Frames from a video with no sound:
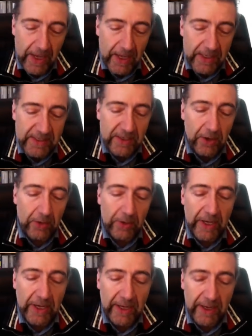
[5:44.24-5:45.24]

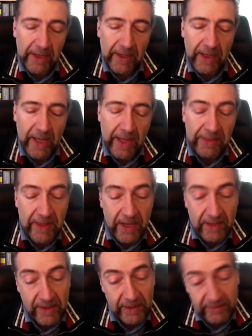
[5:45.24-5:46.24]
So I
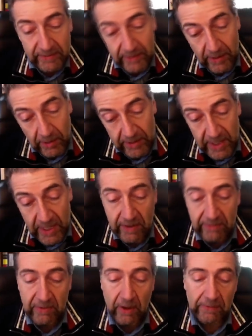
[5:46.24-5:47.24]
think that on the
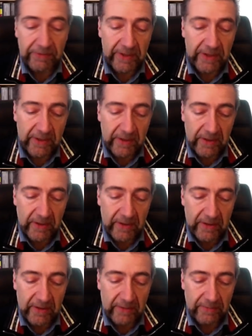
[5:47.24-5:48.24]
eve of
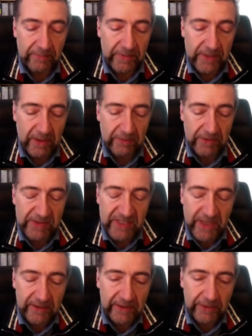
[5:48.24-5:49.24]
the
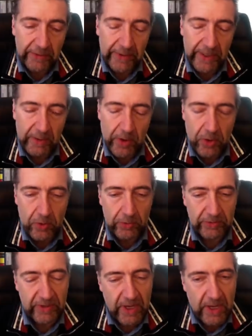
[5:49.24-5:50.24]
centenary, we
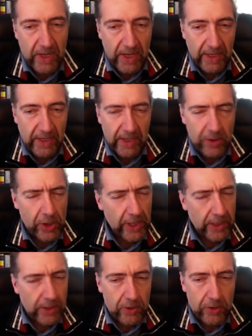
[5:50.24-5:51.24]
should
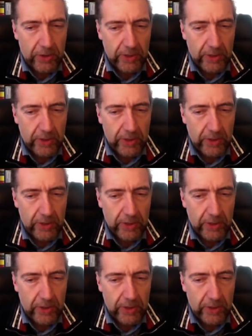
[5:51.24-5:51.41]
change